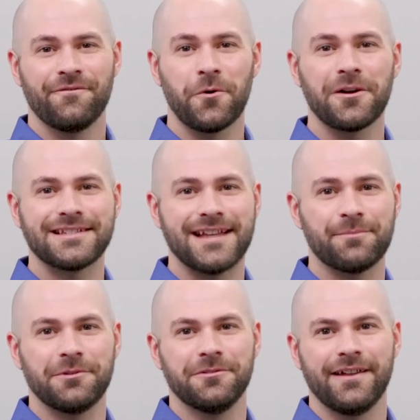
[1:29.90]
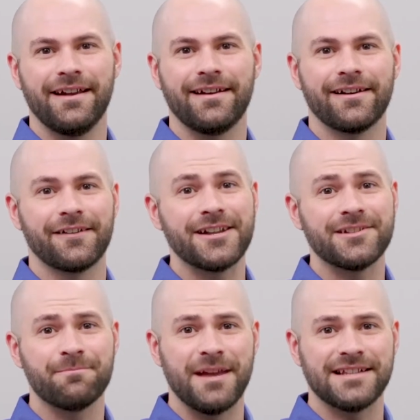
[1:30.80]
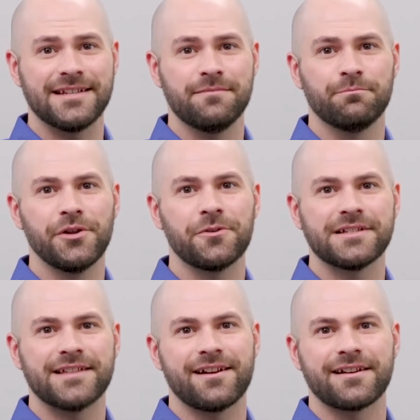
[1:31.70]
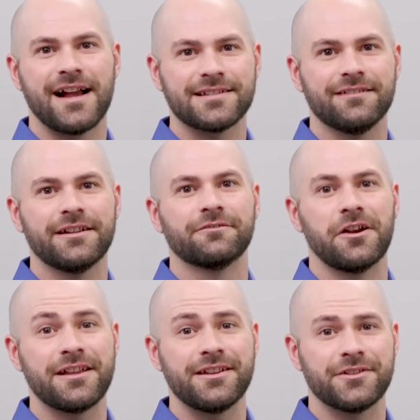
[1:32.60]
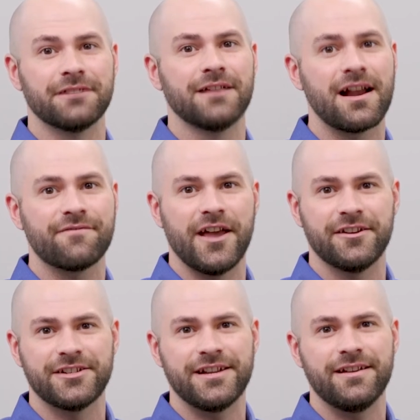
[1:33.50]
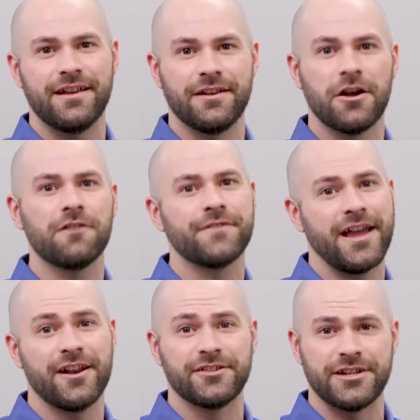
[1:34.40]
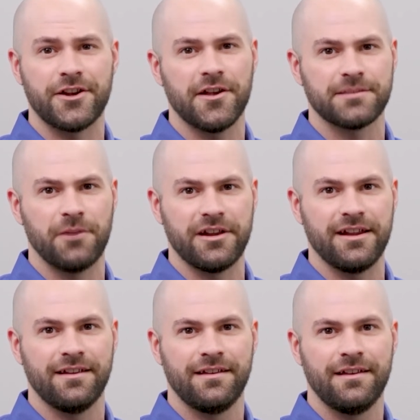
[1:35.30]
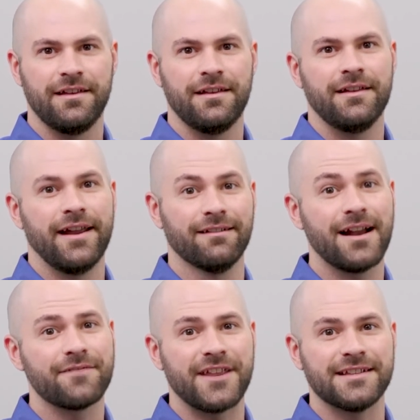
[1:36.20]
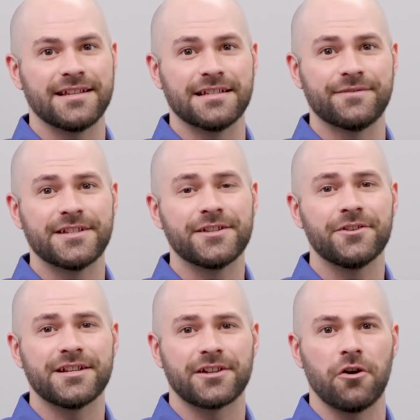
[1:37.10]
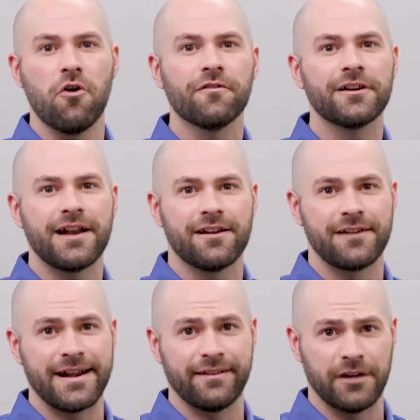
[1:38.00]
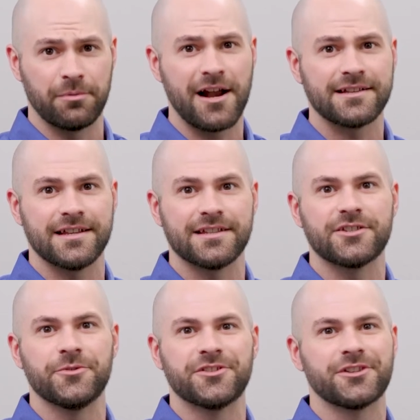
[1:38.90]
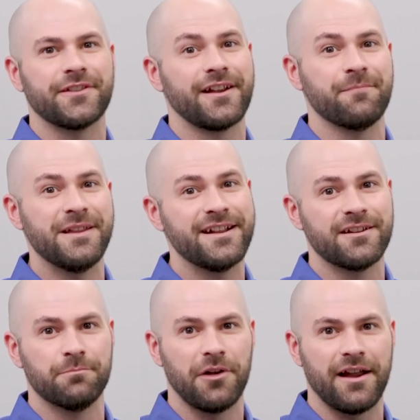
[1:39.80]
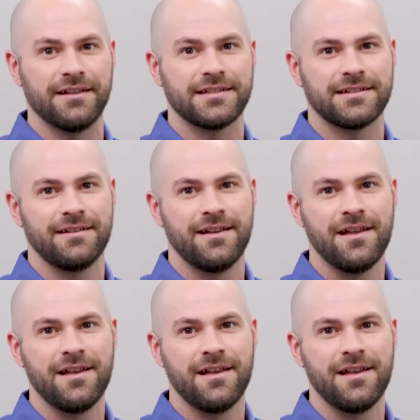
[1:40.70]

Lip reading: For example, in an aeration basin, blowers that are constantly running use a lot of energy, and all of that energy costs money. In a lot of cases, facilities are over-aerating their process to ensure they are meeting compliance.